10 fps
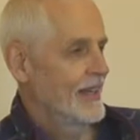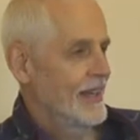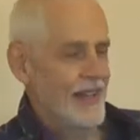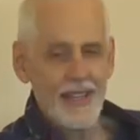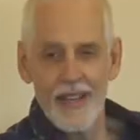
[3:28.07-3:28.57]

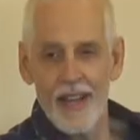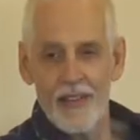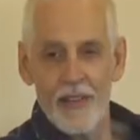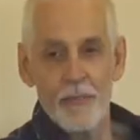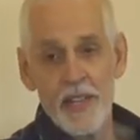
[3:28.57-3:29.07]
Yeah. Now,
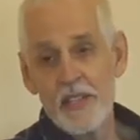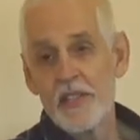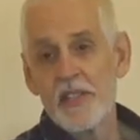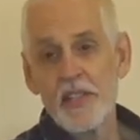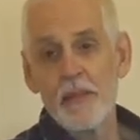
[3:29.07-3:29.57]
your
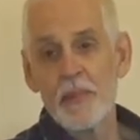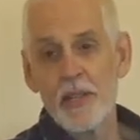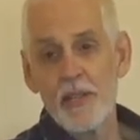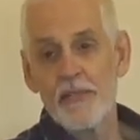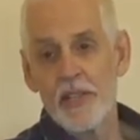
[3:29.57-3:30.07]
message is
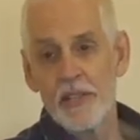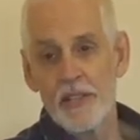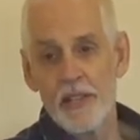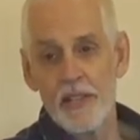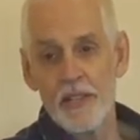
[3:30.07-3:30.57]
empty. You finish the
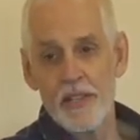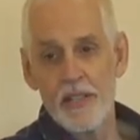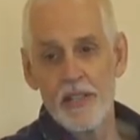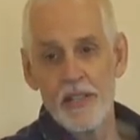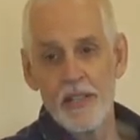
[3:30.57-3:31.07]
sentence.
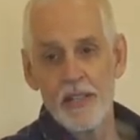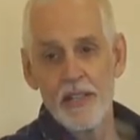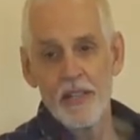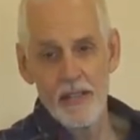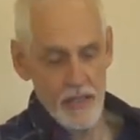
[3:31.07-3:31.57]

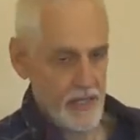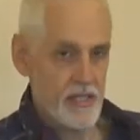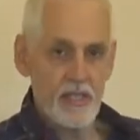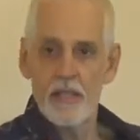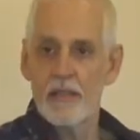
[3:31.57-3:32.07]

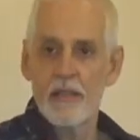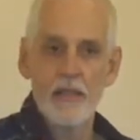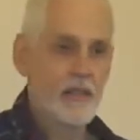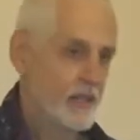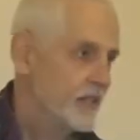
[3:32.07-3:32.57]
That's it.
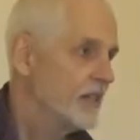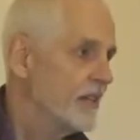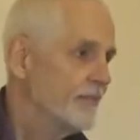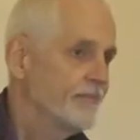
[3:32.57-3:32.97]
That's it.